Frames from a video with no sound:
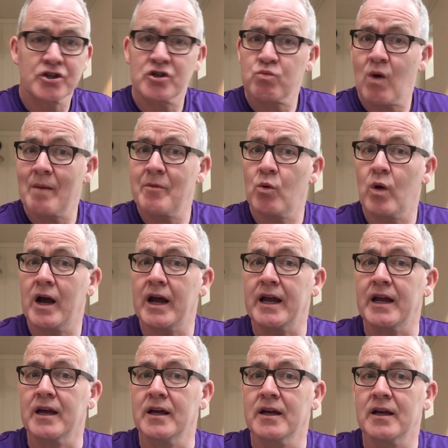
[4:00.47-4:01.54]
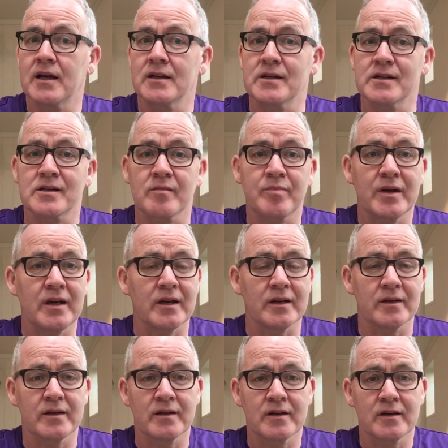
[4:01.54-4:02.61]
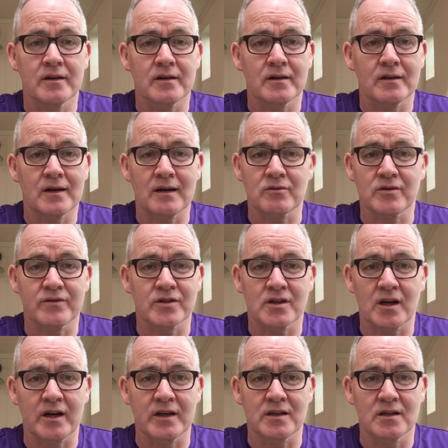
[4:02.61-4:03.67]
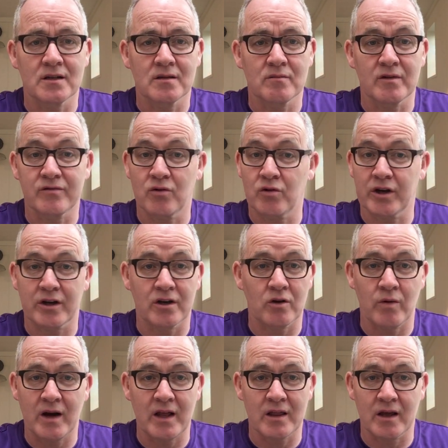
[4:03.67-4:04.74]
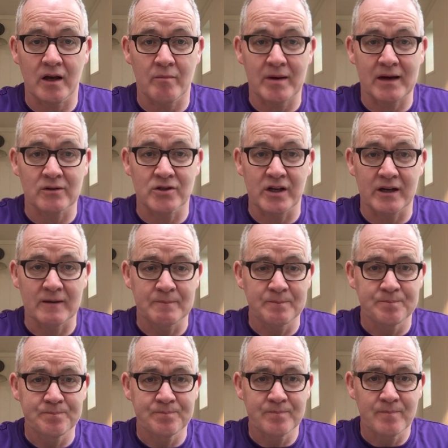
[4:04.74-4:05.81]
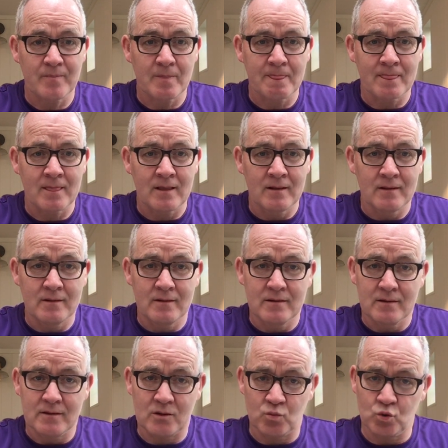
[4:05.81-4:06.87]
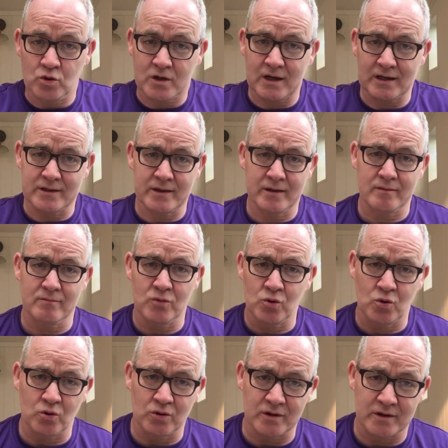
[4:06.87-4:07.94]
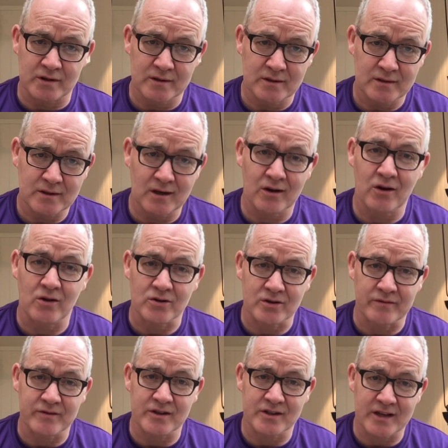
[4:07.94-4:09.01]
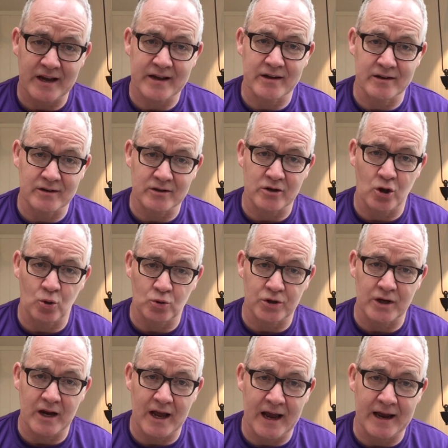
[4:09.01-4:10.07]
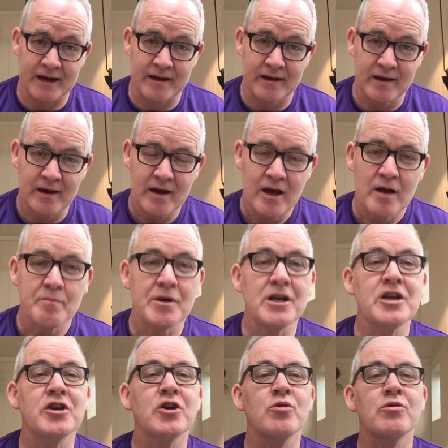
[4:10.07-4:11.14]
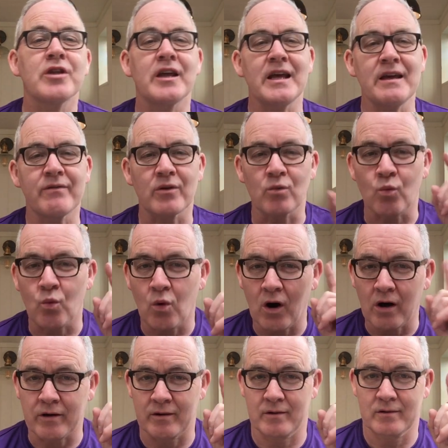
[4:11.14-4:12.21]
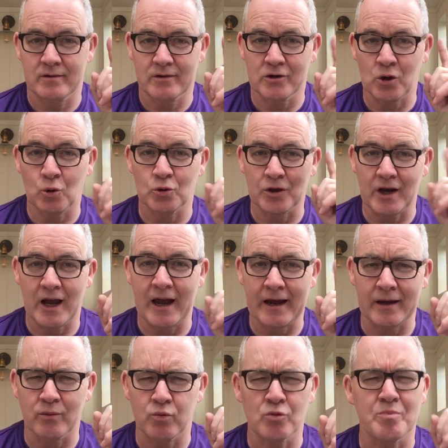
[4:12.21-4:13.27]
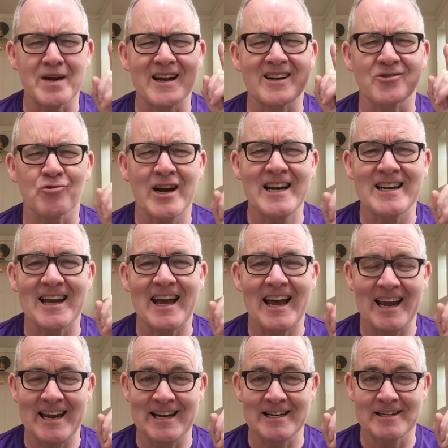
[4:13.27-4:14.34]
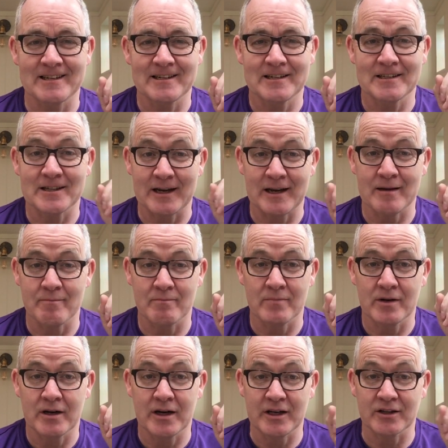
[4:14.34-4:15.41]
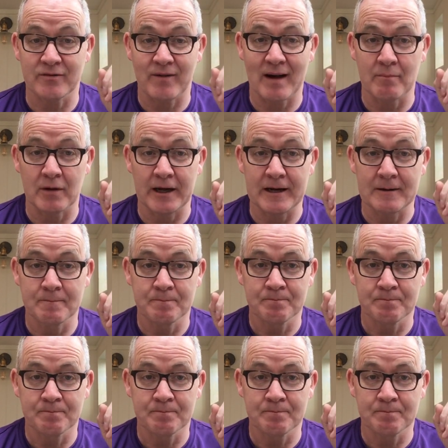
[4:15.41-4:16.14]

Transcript: swam away and disappeared out of sight before he could do anything about it. The woodcutter mourned the loss of the second golden egg, but he knew that even one golden egg would be a great aid to him and his family.